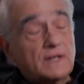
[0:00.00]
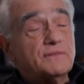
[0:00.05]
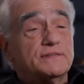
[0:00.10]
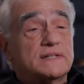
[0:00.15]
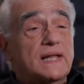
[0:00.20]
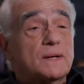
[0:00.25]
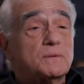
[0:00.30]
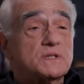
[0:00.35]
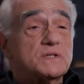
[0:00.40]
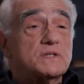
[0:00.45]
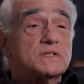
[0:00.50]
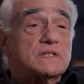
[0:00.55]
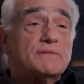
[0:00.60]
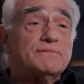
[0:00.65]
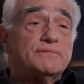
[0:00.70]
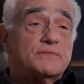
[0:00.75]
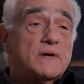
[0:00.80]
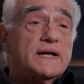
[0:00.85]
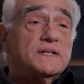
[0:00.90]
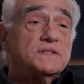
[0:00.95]
Flowers of
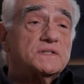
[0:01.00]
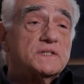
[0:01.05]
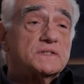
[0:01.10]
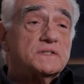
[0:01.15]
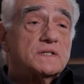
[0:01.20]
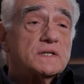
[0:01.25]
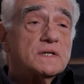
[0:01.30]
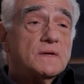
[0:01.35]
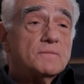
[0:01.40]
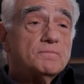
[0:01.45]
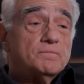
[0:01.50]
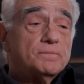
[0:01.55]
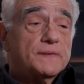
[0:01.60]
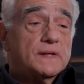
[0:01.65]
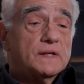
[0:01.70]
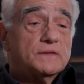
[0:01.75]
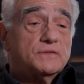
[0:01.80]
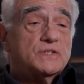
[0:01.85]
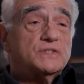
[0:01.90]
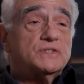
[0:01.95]
St. Francis,
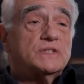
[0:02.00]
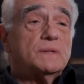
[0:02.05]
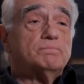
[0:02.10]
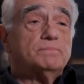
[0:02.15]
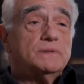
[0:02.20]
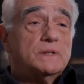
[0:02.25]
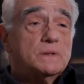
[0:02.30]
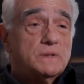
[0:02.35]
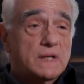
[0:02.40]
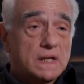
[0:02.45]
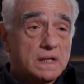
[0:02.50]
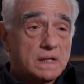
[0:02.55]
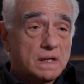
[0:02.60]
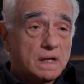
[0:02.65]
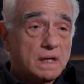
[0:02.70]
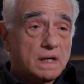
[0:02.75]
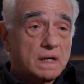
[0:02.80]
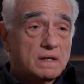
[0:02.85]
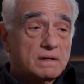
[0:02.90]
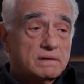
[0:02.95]
just the beauty
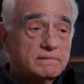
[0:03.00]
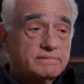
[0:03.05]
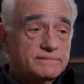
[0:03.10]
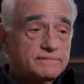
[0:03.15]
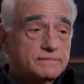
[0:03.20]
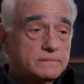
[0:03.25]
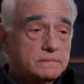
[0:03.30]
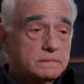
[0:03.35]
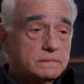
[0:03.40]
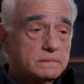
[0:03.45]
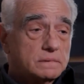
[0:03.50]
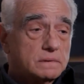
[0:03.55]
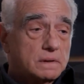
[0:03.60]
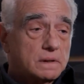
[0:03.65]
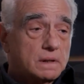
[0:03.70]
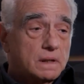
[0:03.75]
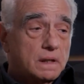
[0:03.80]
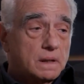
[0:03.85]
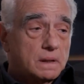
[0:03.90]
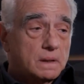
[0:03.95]
of
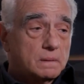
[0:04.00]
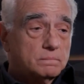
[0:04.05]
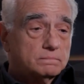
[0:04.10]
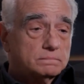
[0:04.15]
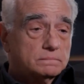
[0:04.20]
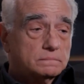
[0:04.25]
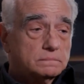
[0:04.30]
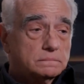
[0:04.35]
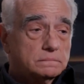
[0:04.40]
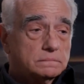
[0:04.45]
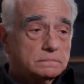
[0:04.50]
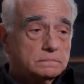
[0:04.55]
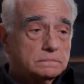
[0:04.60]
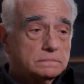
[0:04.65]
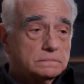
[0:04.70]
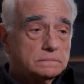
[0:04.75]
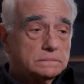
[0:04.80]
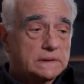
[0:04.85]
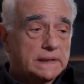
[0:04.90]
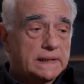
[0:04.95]

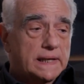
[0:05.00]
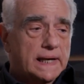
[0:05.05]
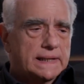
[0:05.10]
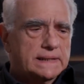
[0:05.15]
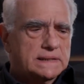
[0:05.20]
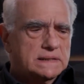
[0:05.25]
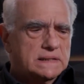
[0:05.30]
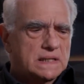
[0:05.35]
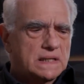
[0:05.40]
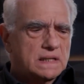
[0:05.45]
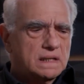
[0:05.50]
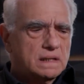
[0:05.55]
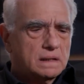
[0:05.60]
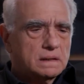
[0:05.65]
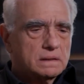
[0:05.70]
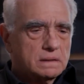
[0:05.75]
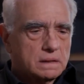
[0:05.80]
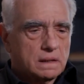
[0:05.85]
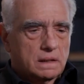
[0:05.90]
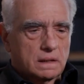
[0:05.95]
the idea
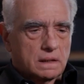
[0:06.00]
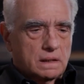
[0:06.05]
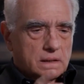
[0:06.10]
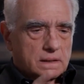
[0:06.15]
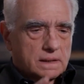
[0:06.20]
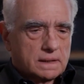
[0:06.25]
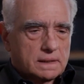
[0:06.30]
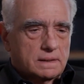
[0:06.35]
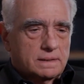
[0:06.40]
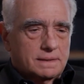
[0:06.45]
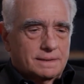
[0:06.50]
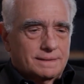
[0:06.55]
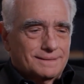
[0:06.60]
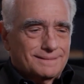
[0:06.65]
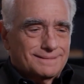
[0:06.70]
that